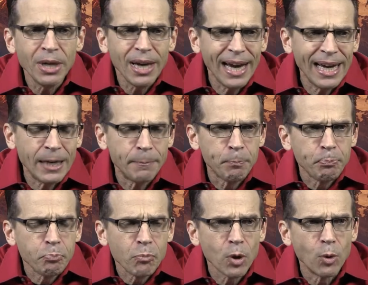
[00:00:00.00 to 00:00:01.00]
And
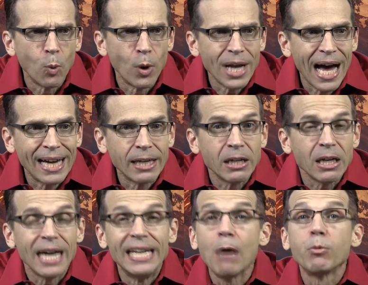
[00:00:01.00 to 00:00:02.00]
when I
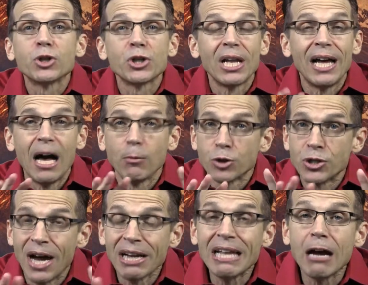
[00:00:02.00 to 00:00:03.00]
and I was I was
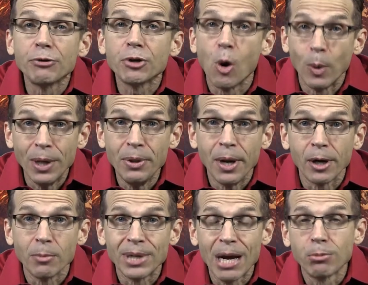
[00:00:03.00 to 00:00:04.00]
not allowed to go in there,
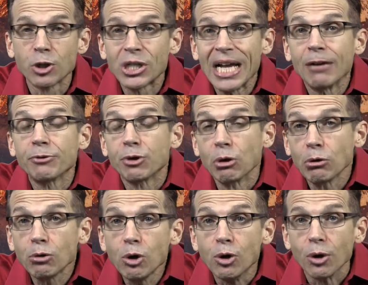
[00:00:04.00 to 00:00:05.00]
but I was allowed to
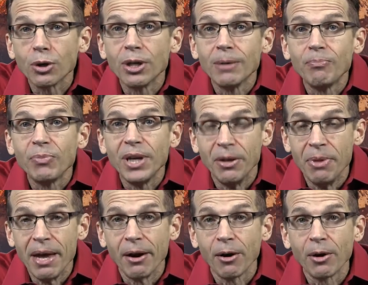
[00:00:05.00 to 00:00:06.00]
look in
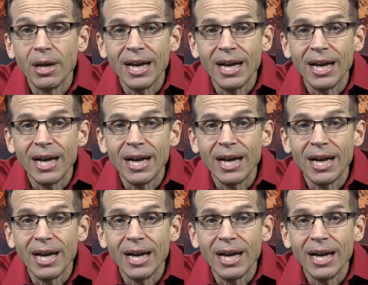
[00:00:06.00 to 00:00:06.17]
there.